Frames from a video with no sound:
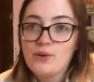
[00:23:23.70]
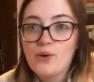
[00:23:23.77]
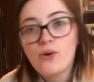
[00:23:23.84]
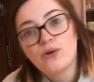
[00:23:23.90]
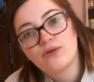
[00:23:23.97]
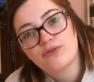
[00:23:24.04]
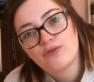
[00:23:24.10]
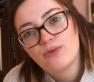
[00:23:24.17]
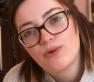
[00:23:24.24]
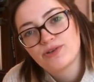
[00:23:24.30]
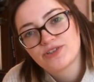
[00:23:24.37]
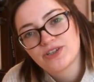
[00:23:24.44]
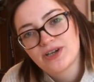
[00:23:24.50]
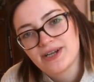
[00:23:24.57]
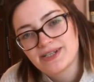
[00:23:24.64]
All of the
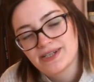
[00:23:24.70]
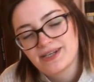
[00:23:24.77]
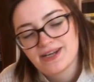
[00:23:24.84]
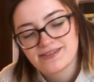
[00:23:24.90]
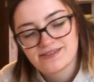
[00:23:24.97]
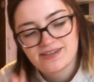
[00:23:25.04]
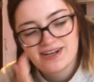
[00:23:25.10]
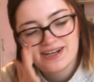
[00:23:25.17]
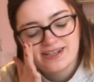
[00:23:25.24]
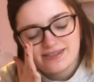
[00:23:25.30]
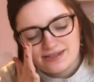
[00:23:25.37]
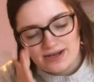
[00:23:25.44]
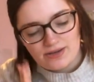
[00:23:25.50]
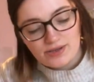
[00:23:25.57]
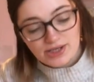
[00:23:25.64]
washing I did yesterday
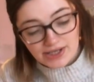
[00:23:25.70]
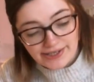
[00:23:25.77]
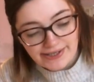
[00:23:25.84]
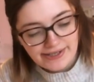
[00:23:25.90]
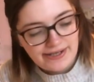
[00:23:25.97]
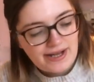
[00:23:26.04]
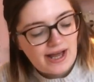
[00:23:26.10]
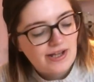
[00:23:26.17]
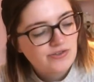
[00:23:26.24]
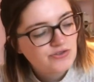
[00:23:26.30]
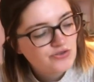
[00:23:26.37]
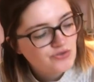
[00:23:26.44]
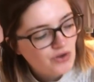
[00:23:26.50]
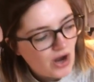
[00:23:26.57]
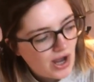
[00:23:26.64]
is now clean and
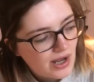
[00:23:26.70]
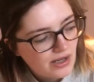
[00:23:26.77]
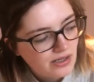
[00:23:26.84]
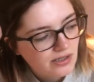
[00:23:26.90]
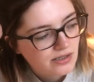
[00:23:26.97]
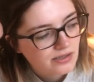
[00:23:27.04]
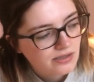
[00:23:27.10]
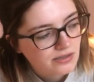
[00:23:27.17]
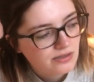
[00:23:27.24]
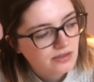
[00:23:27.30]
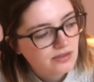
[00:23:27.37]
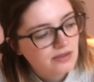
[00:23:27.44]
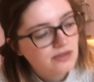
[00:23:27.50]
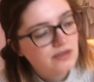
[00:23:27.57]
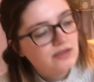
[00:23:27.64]
dry.
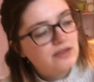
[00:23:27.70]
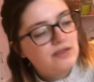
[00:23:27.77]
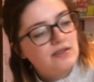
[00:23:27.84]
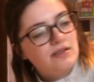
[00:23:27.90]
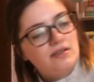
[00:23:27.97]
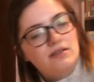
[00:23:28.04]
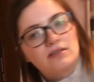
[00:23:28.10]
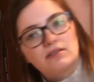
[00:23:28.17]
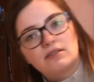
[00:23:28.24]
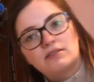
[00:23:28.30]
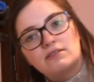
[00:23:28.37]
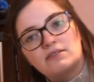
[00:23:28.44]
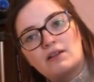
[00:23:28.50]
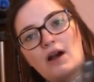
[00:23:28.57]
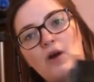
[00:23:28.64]

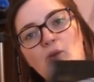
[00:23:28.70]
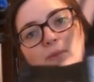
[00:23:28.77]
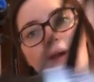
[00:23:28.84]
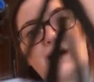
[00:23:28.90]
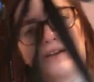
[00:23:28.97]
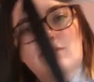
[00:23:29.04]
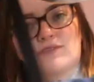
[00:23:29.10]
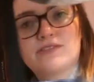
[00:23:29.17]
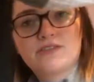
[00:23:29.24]
This is a whole bag of